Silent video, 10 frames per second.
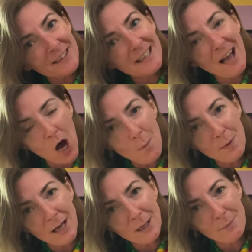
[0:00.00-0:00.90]
help
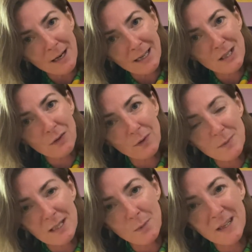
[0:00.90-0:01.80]
and abundance from
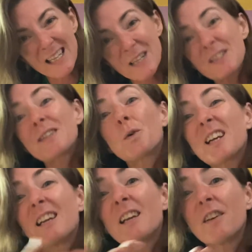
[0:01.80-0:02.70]
someone else or
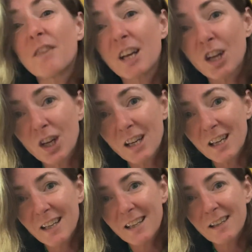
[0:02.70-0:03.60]
to give
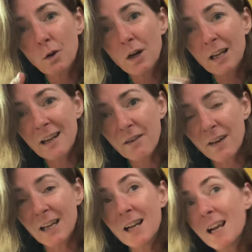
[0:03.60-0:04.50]
it.